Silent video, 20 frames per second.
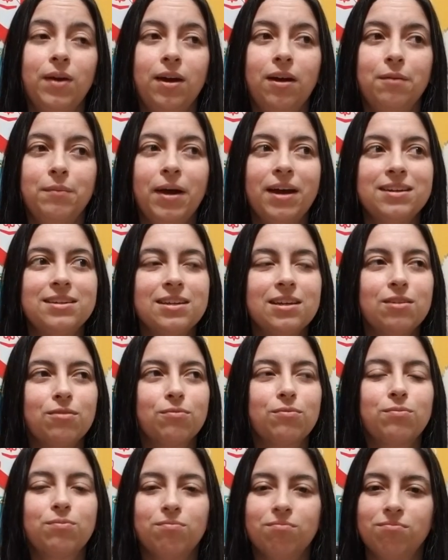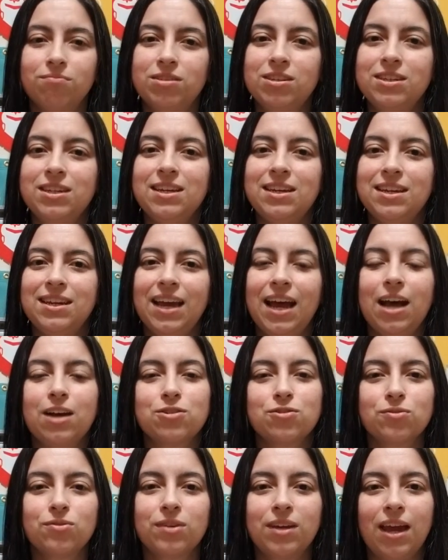I did see
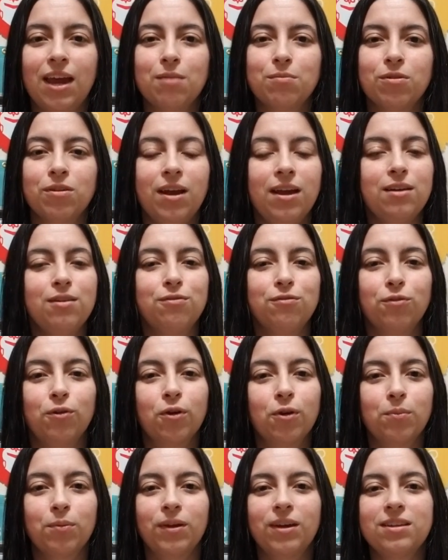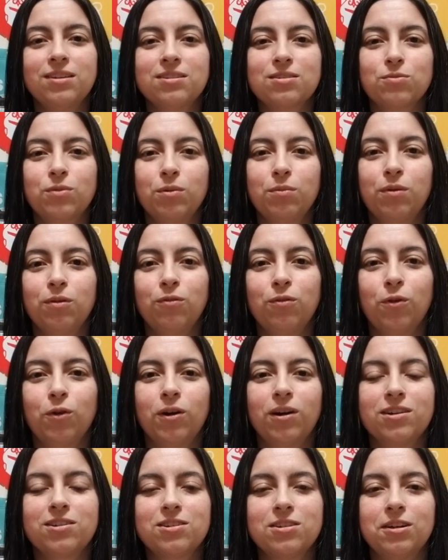Casual Gamer 84 play this one
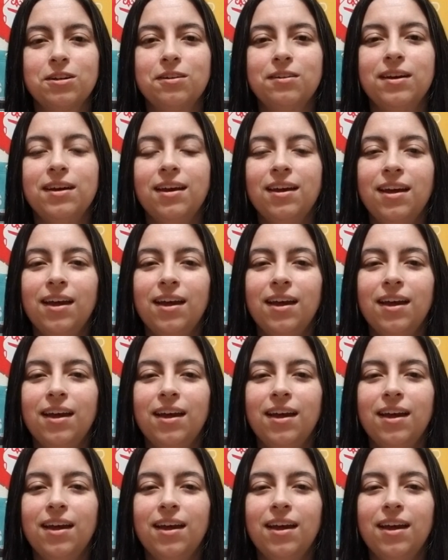before, so